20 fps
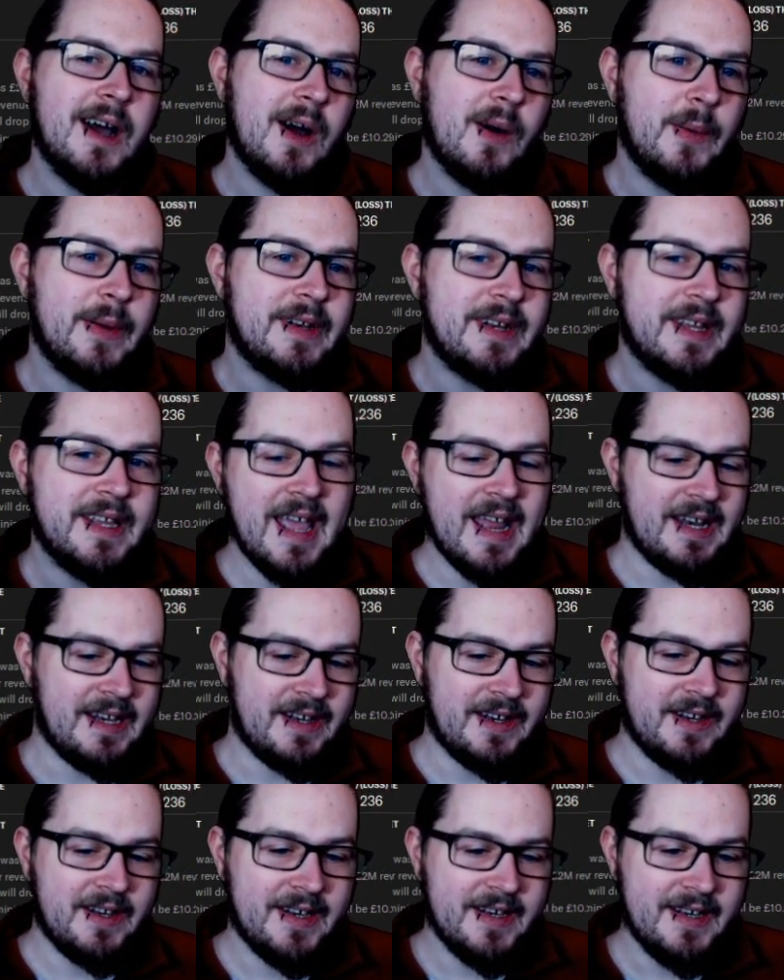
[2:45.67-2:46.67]
I went to
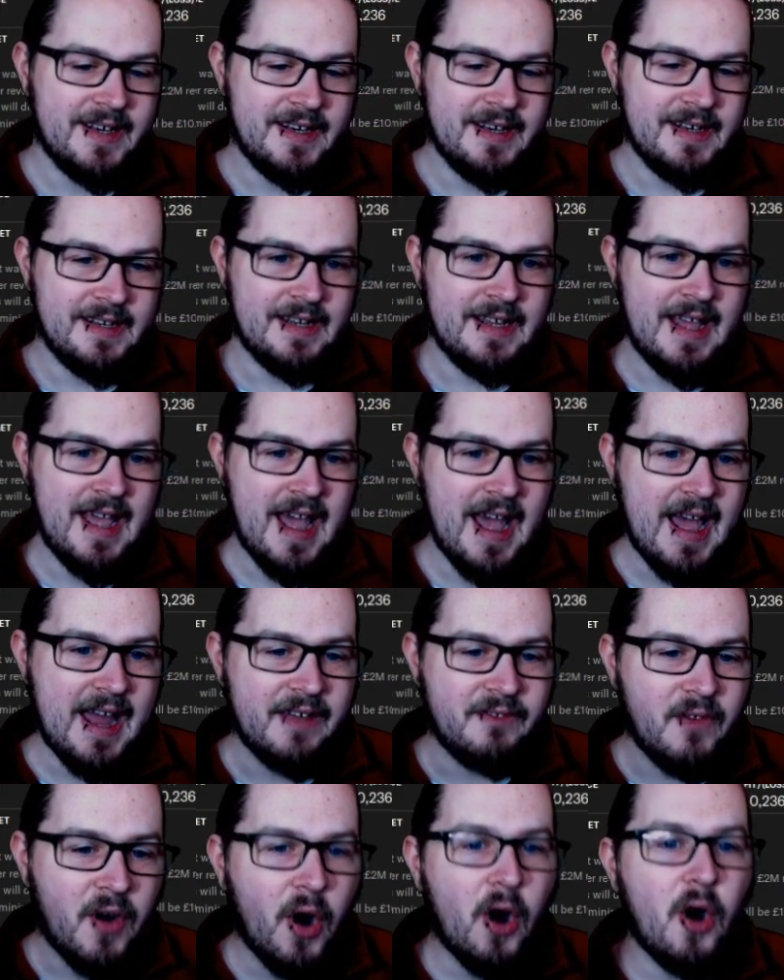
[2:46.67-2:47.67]
Ghent, and
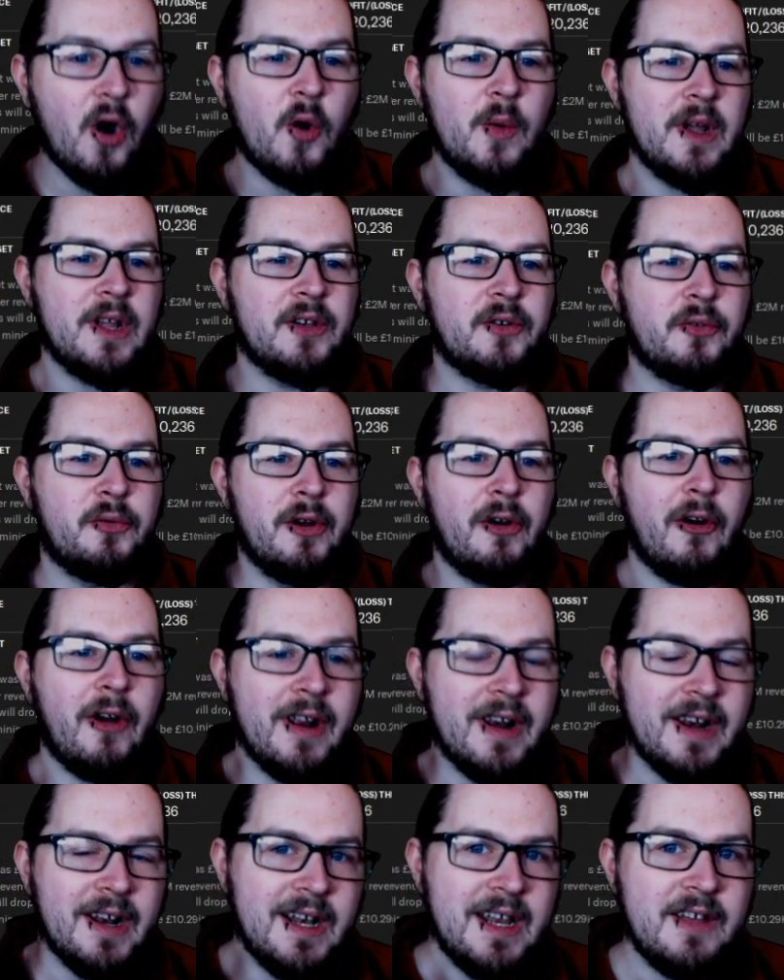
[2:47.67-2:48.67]
I've always
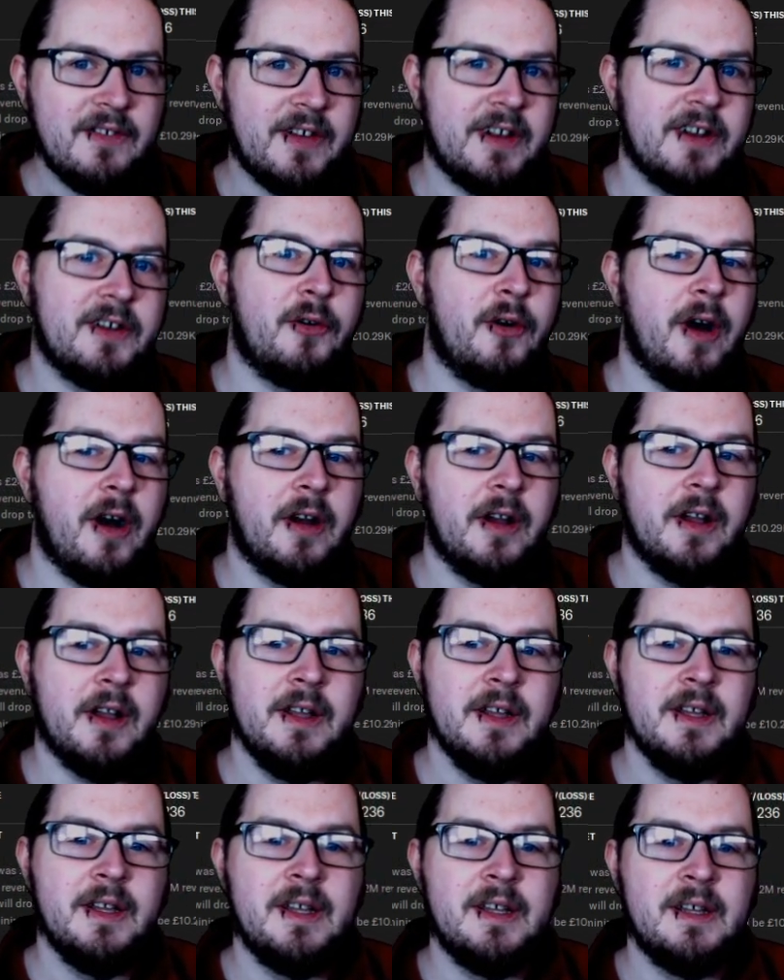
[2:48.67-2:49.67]
regretted leaving Dorog,
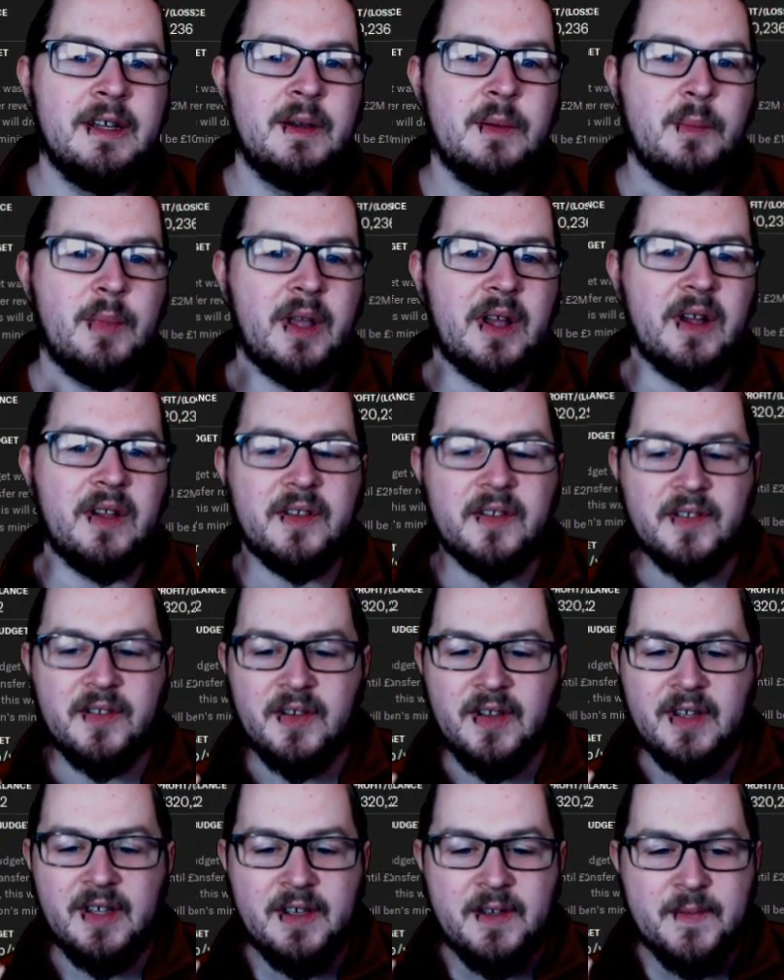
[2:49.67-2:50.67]
because
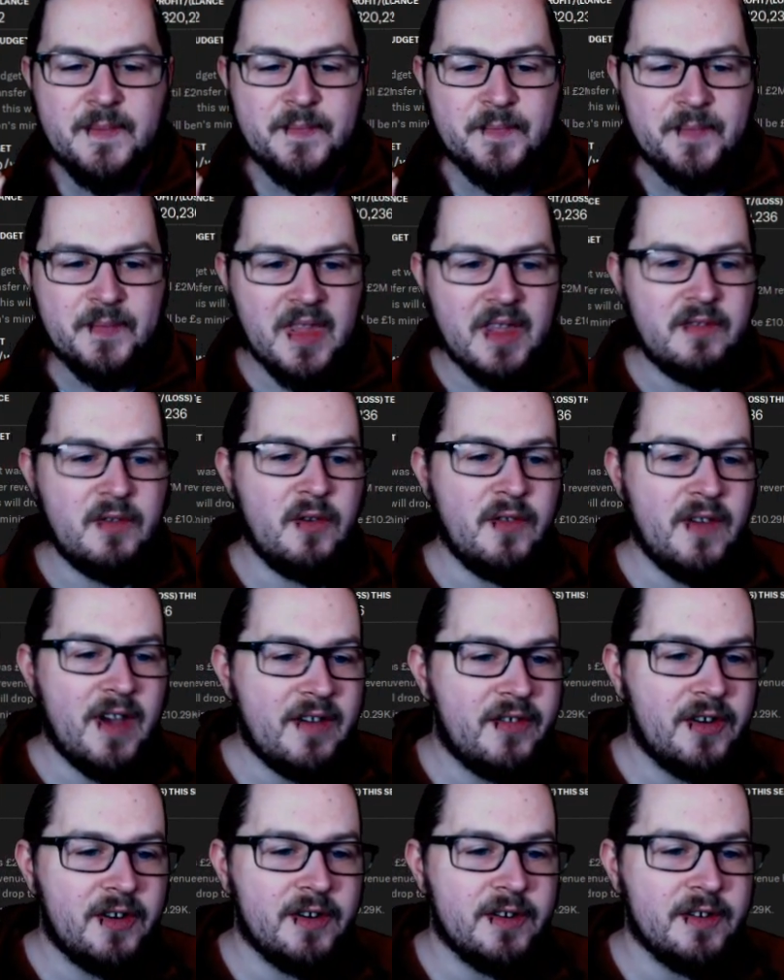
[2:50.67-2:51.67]
if you
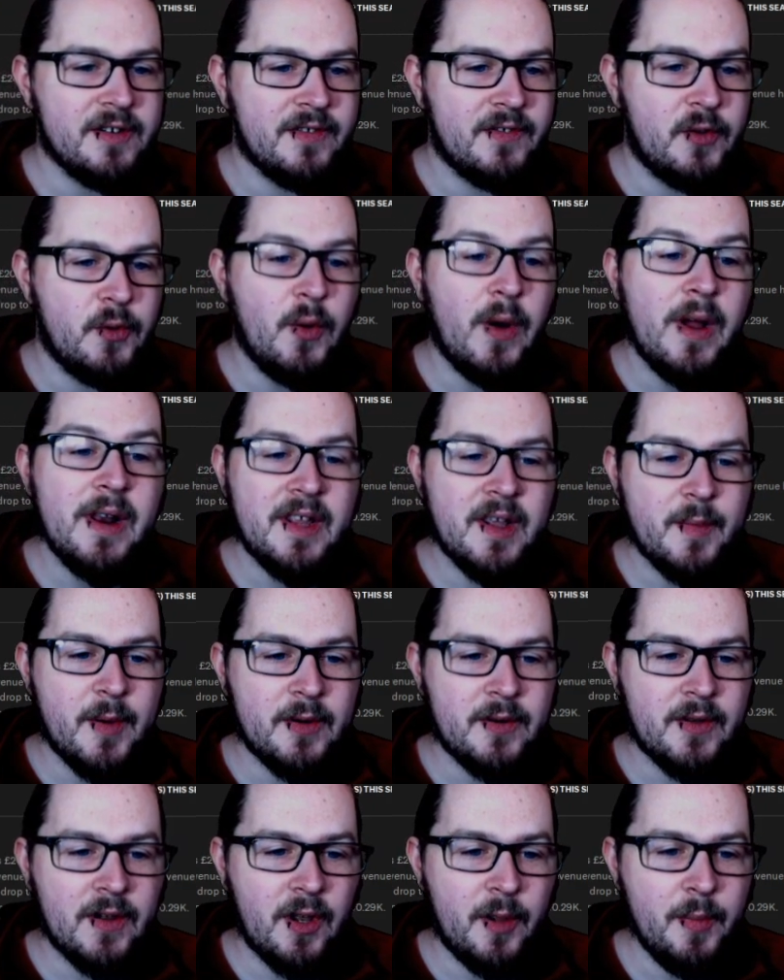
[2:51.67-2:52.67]
know anything
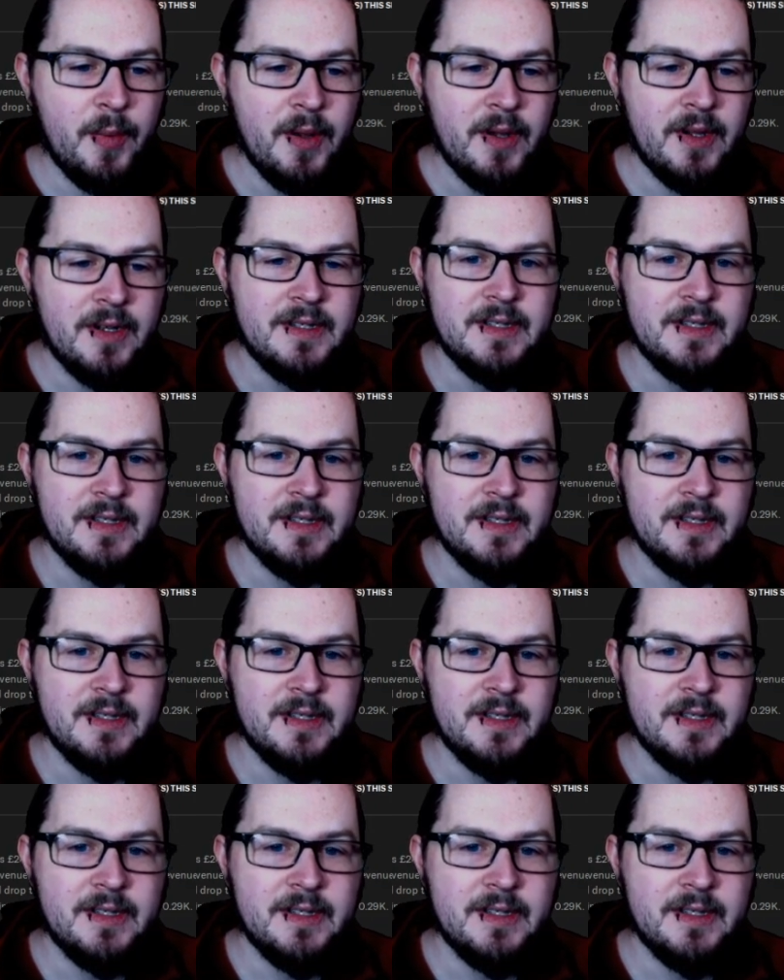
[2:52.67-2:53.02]
about the club,